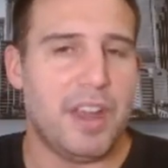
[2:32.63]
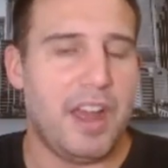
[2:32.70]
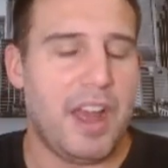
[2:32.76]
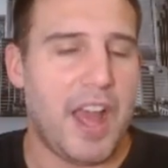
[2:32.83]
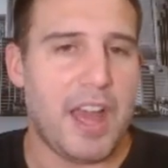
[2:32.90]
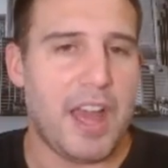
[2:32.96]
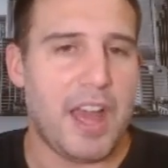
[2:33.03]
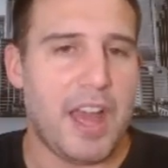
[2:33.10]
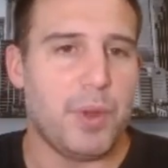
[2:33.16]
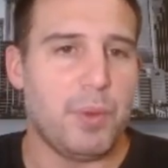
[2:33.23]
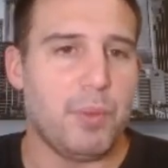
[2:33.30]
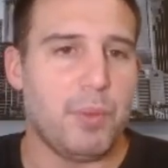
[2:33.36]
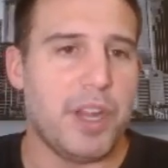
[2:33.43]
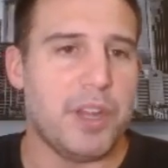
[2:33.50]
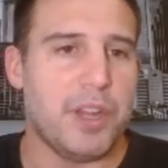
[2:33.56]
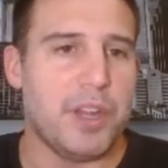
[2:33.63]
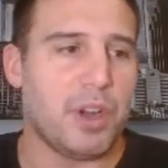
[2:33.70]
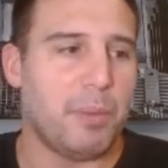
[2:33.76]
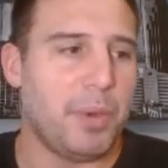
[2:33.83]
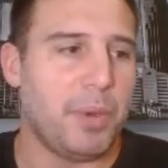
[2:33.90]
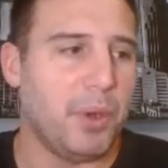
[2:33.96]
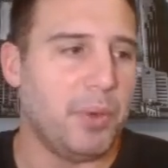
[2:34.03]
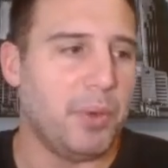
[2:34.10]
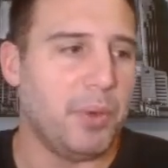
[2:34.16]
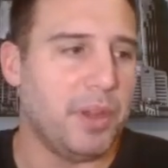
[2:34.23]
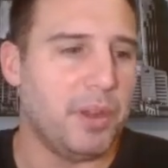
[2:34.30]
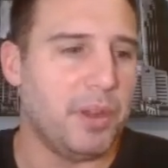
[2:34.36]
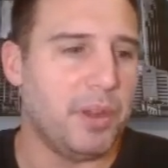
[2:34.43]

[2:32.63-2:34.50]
How do we range our opponent?